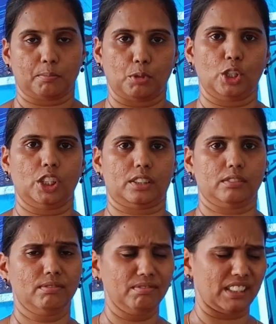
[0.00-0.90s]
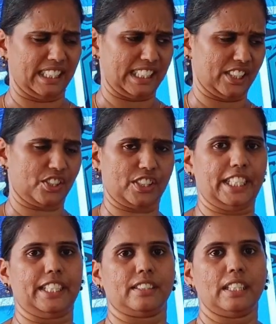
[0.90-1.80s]
Both the touch
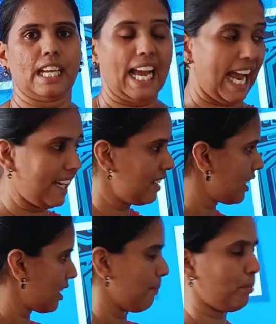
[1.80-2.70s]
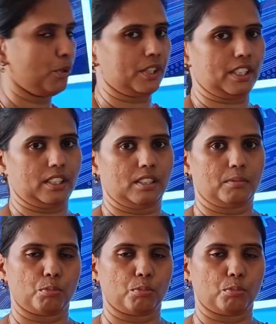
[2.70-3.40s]
screen and the computer